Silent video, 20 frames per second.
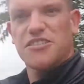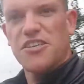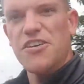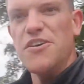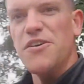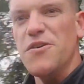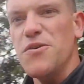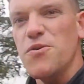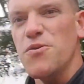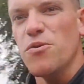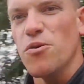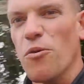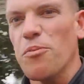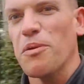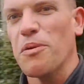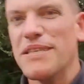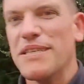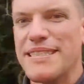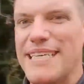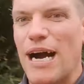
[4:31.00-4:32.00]
too up
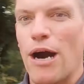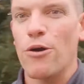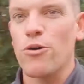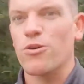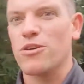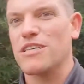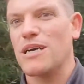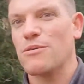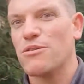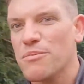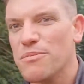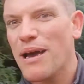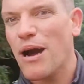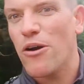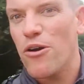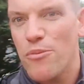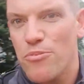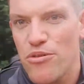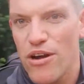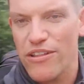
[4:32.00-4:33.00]
and down because I'm going to be
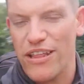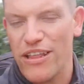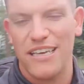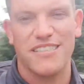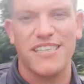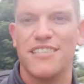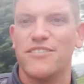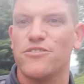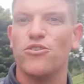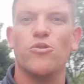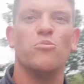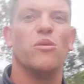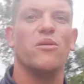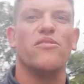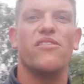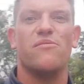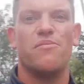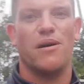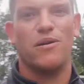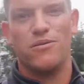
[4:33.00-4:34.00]
out of breath? I said, don't
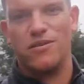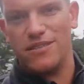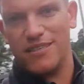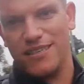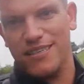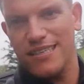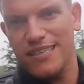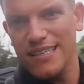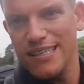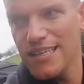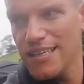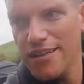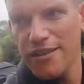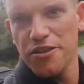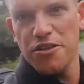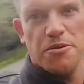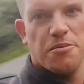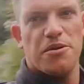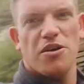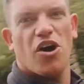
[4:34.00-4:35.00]
worry about it,
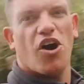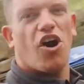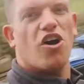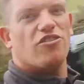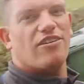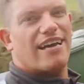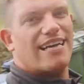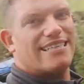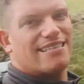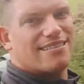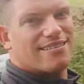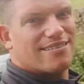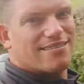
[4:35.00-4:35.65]
you'll be alright.